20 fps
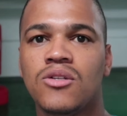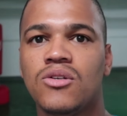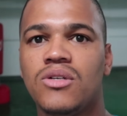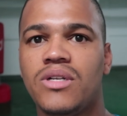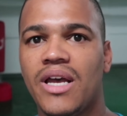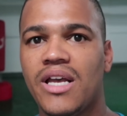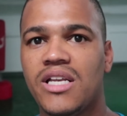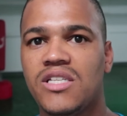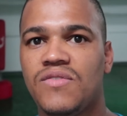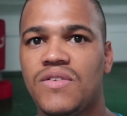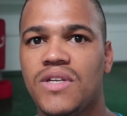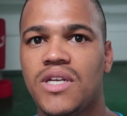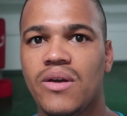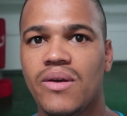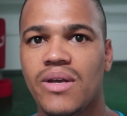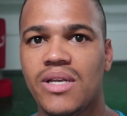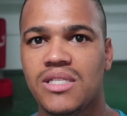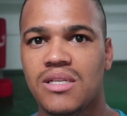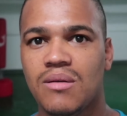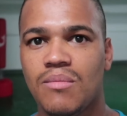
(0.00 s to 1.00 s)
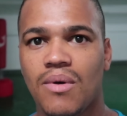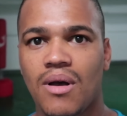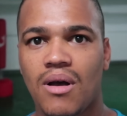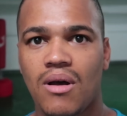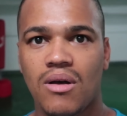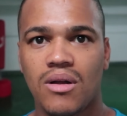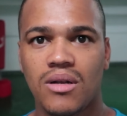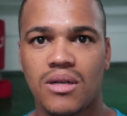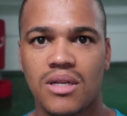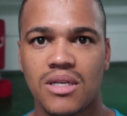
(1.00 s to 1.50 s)
today's video is
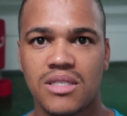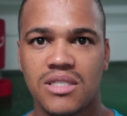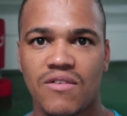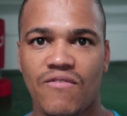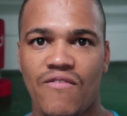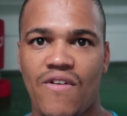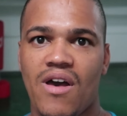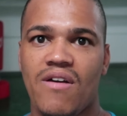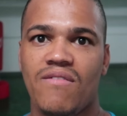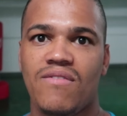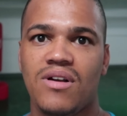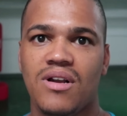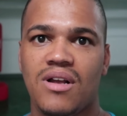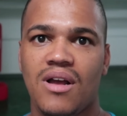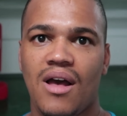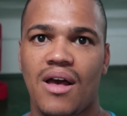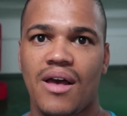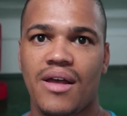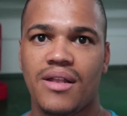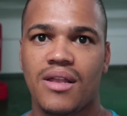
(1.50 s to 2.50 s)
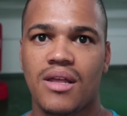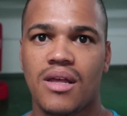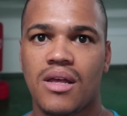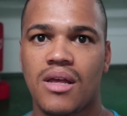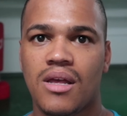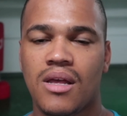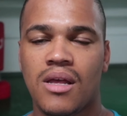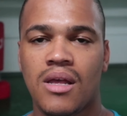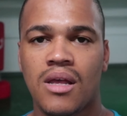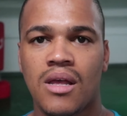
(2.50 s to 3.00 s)
about a survival guide
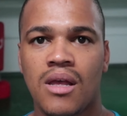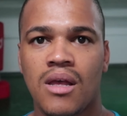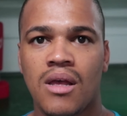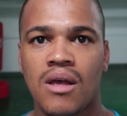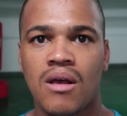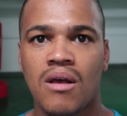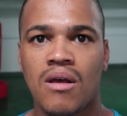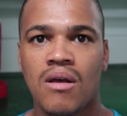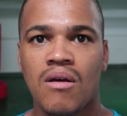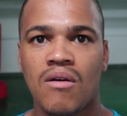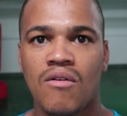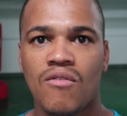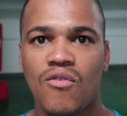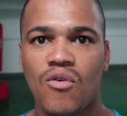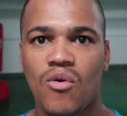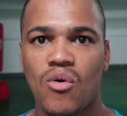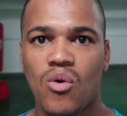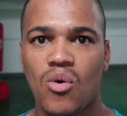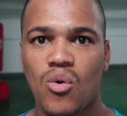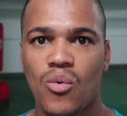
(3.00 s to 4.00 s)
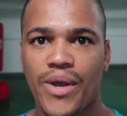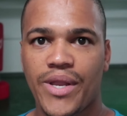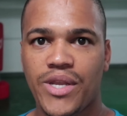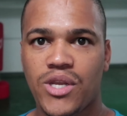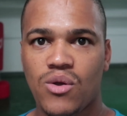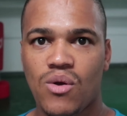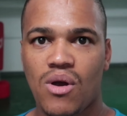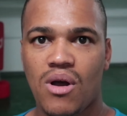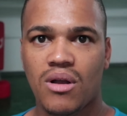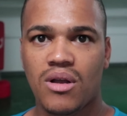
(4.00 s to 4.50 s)
for when
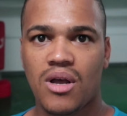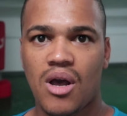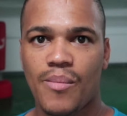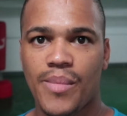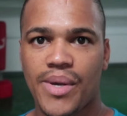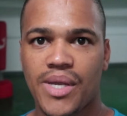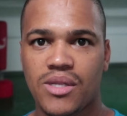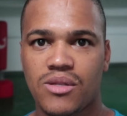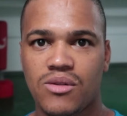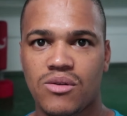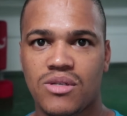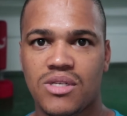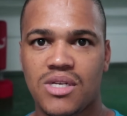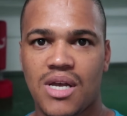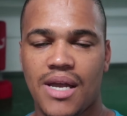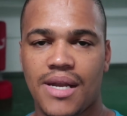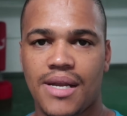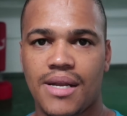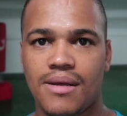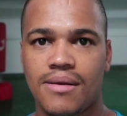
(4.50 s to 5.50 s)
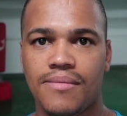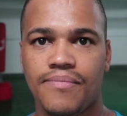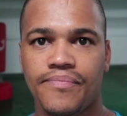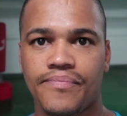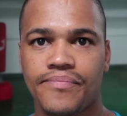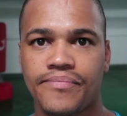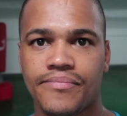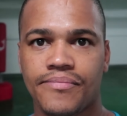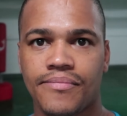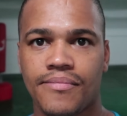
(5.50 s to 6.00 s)
you are coming to China.